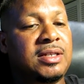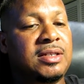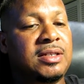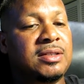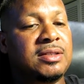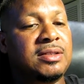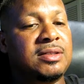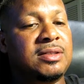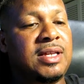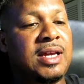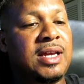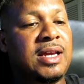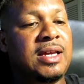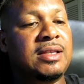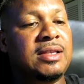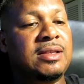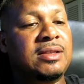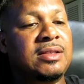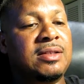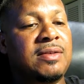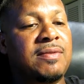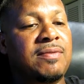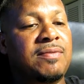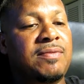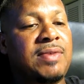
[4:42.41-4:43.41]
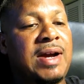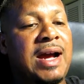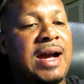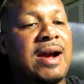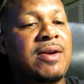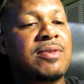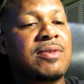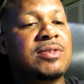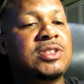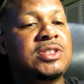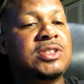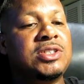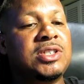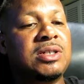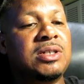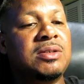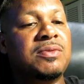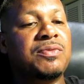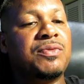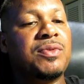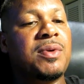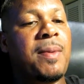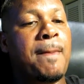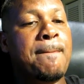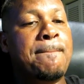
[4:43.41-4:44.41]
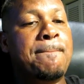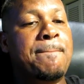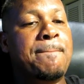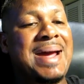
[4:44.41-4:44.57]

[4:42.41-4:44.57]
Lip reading: is that the virus jumped from